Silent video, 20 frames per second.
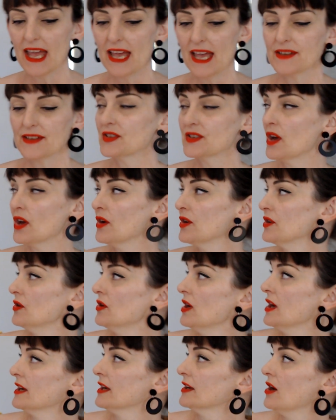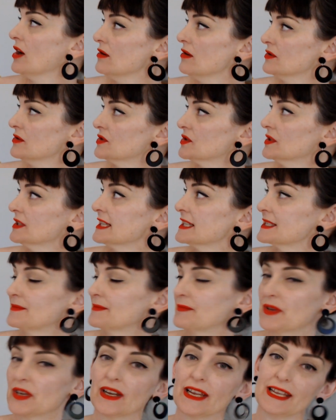So your cultural
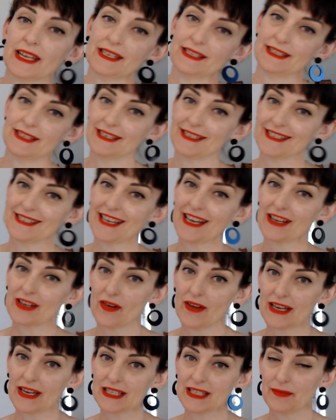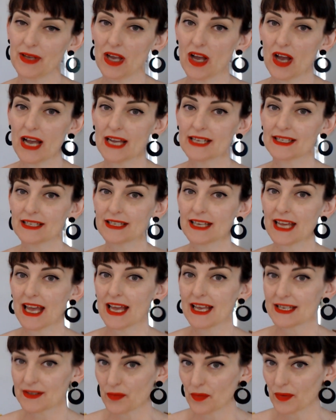experiences are going to be heightened,
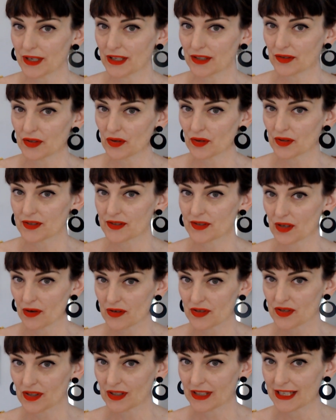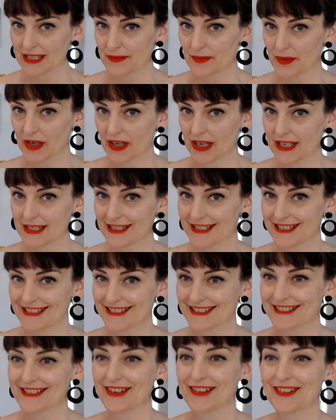as will your social
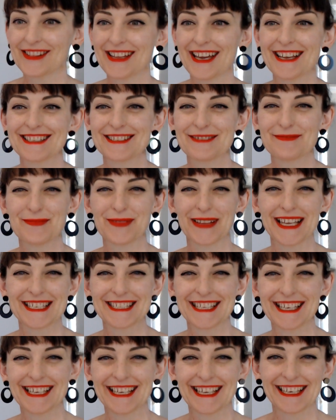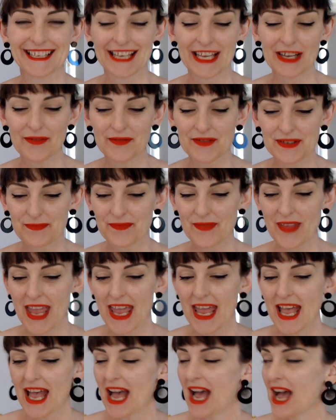experiences. So that's a blessing and a gift.
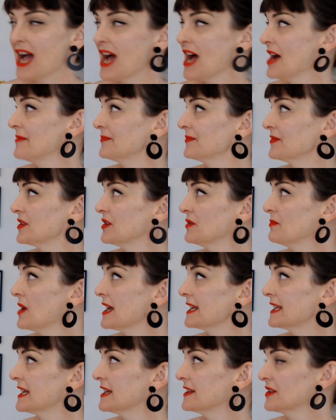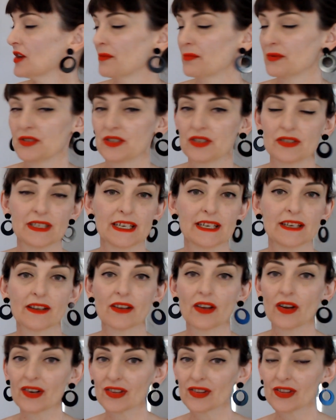You might get the opportunity to
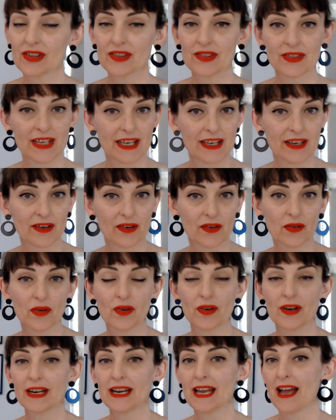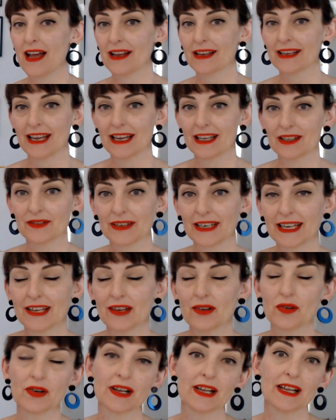go to the theatre or an art gallery,
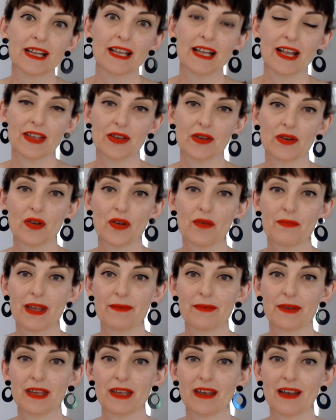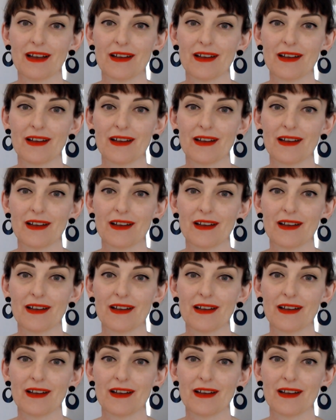or, you know, maybe